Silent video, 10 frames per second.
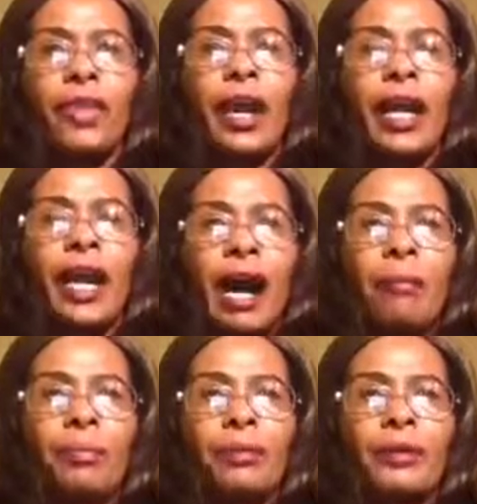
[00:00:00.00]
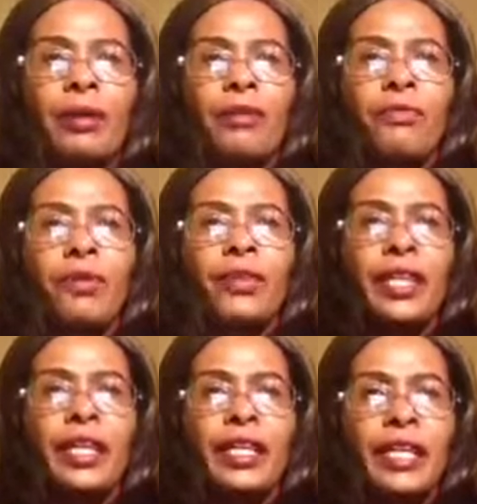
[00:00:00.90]
their cup. For
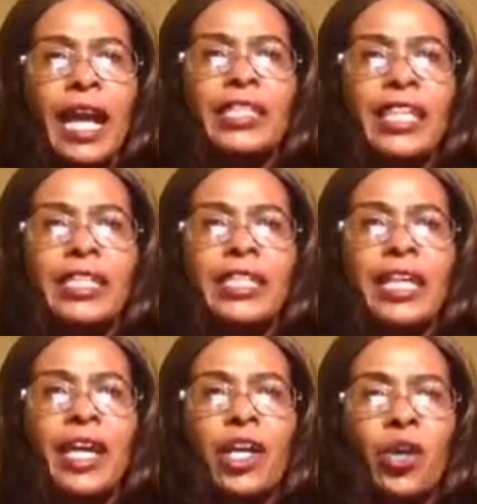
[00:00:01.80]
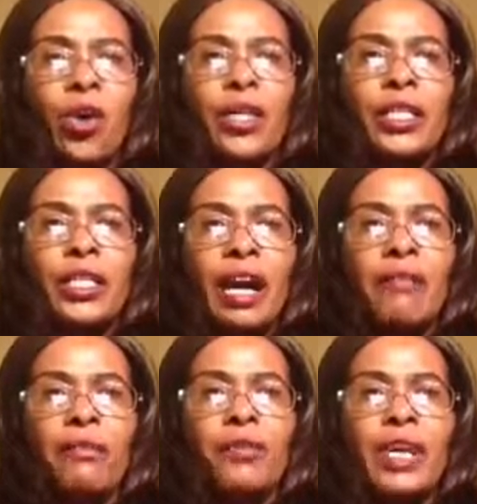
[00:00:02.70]
the righteous, God
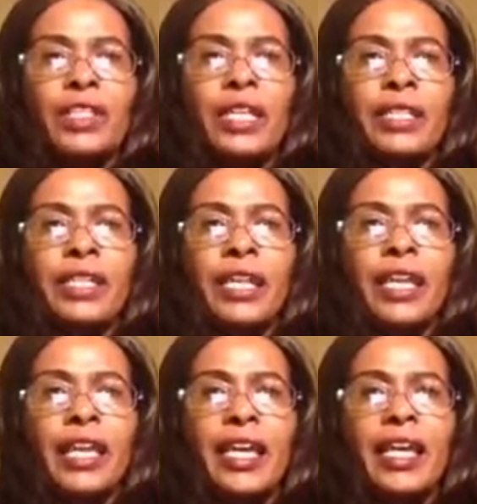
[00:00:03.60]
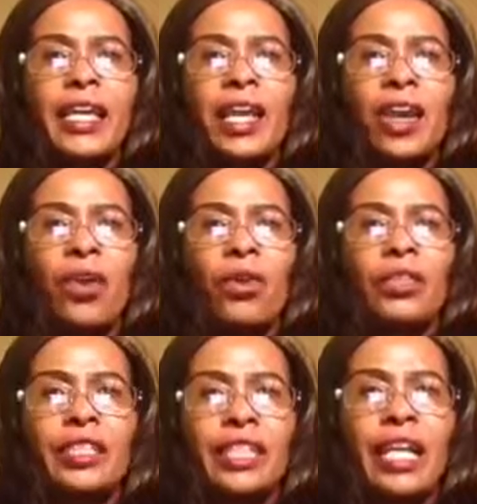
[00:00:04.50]
love righteous. He
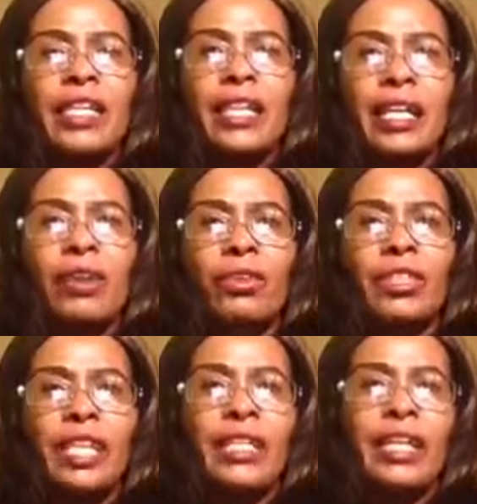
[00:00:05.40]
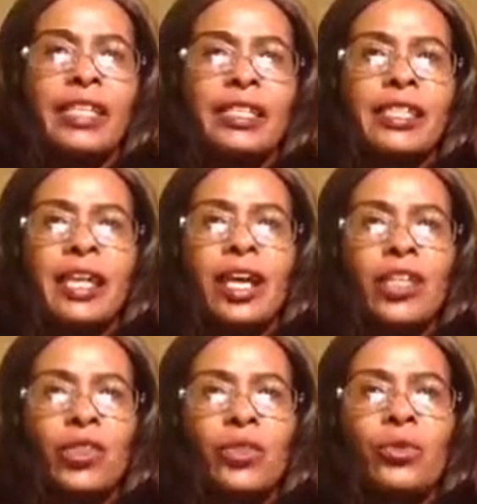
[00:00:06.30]
contain, containers
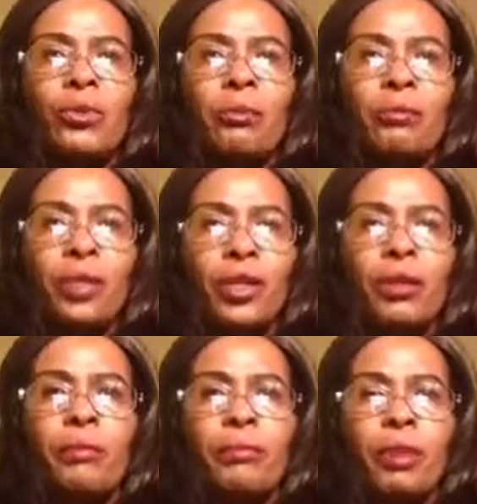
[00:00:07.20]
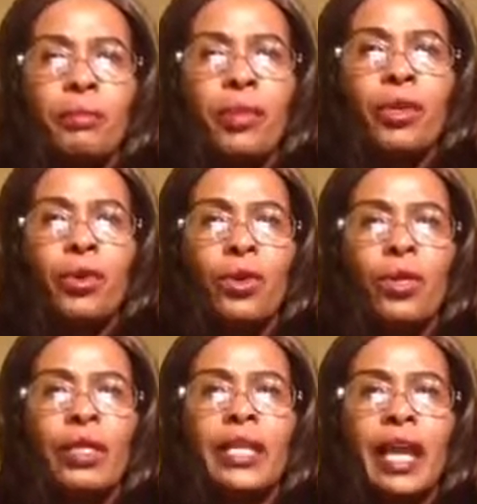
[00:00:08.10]
do be,
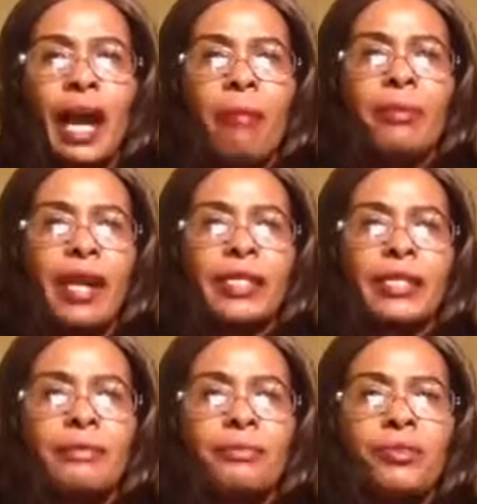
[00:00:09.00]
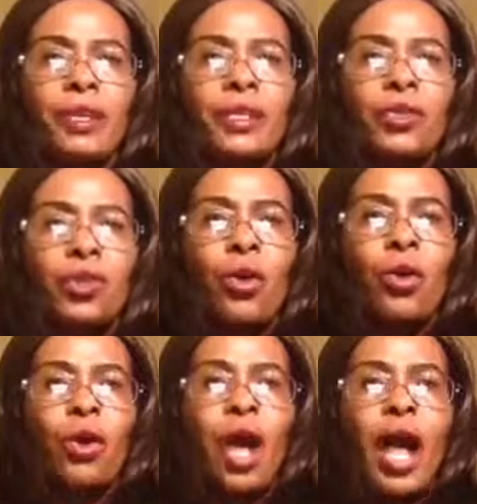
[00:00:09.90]
behold the upright.
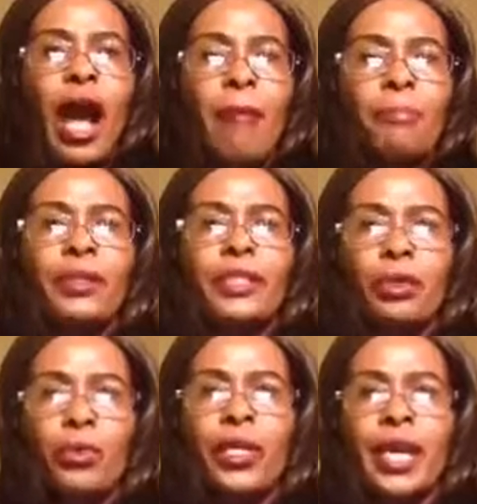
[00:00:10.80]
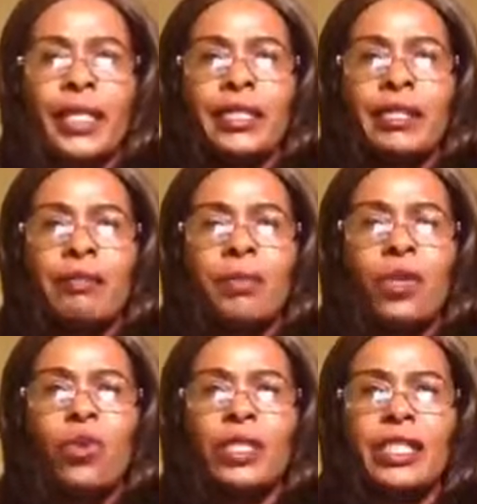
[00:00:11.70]
So upon the wicked,
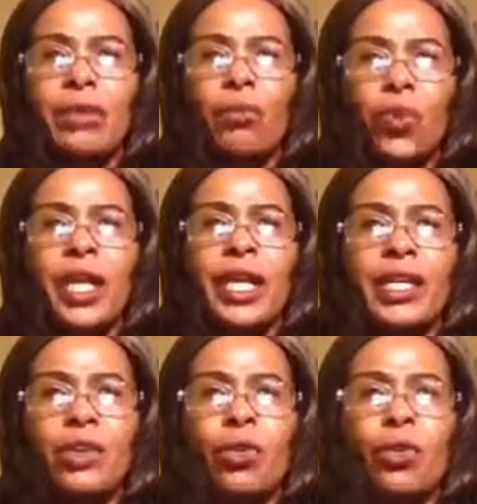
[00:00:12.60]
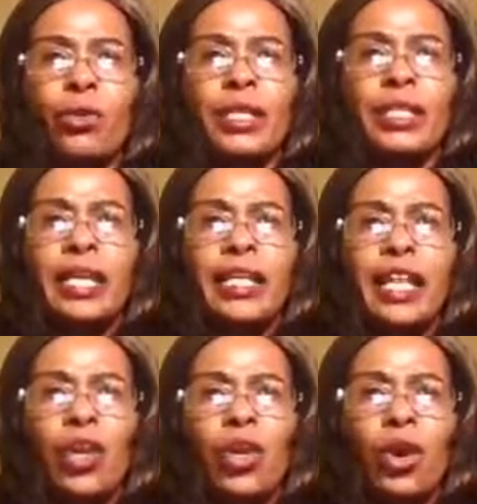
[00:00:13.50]
because the wicked always,
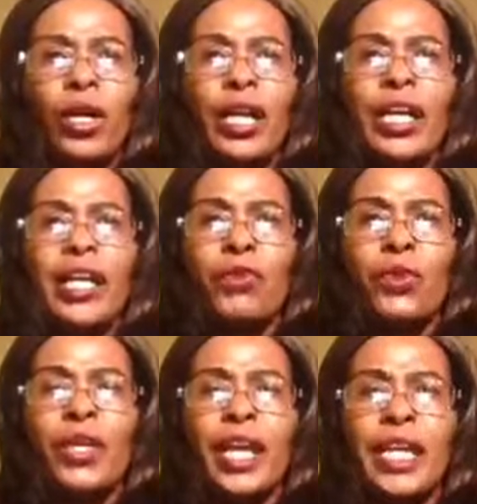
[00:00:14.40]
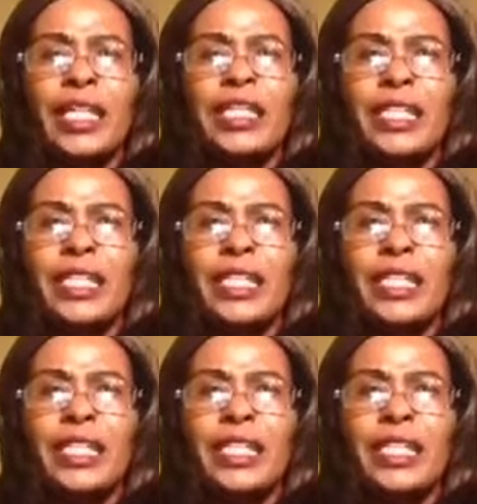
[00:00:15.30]
the Lord will rain